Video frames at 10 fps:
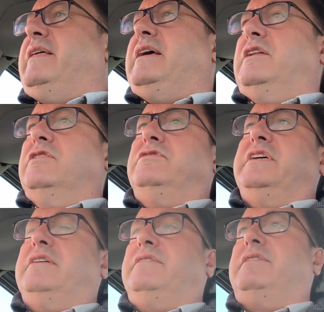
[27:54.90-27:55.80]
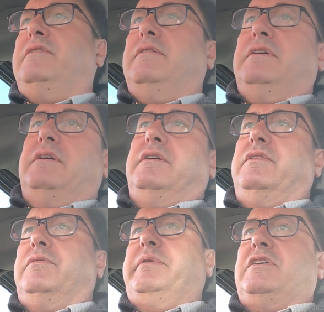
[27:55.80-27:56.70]
they're losing uh,
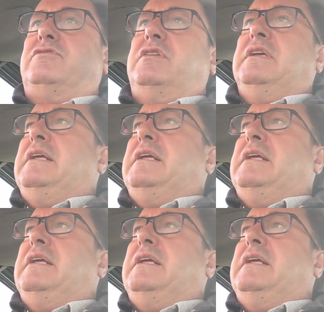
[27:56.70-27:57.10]
because